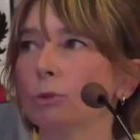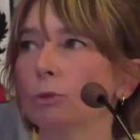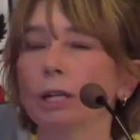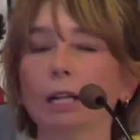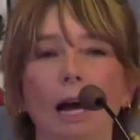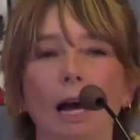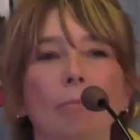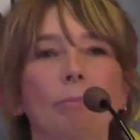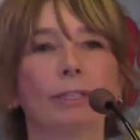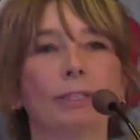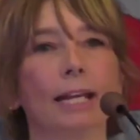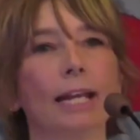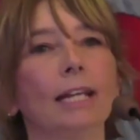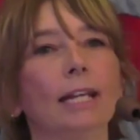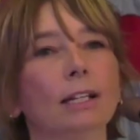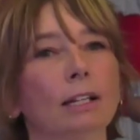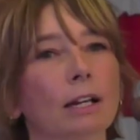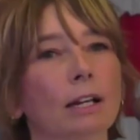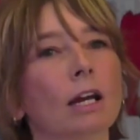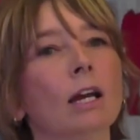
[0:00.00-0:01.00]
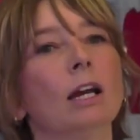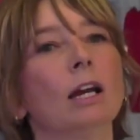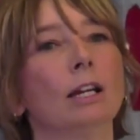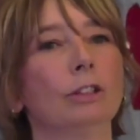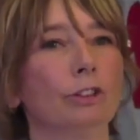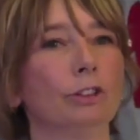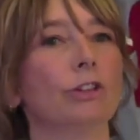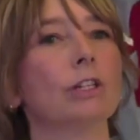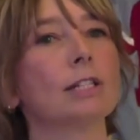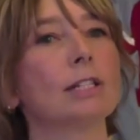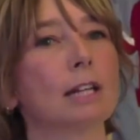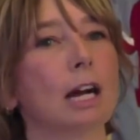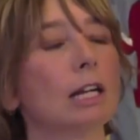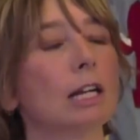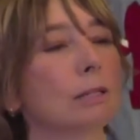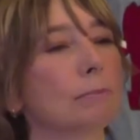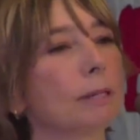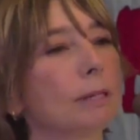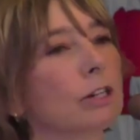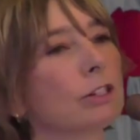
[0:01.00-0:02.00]
that will uptake the
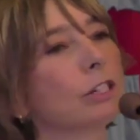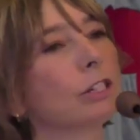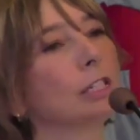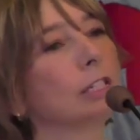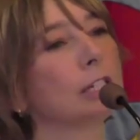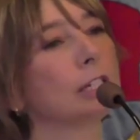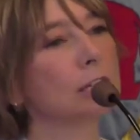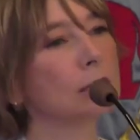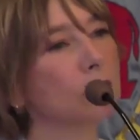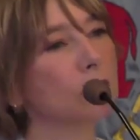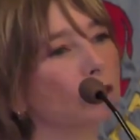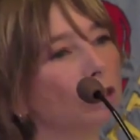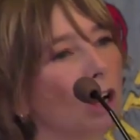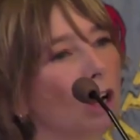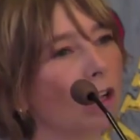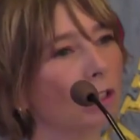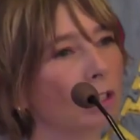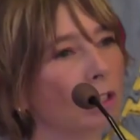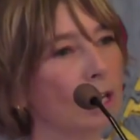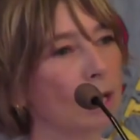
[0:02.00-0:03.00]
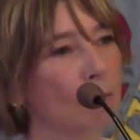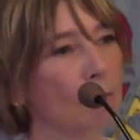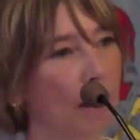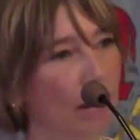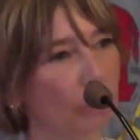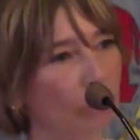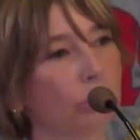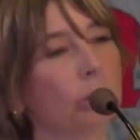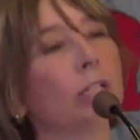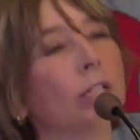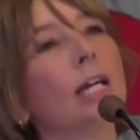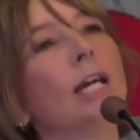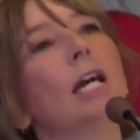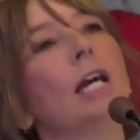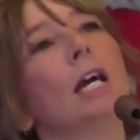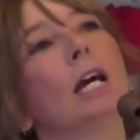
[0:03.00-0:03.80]
results, because it is not only about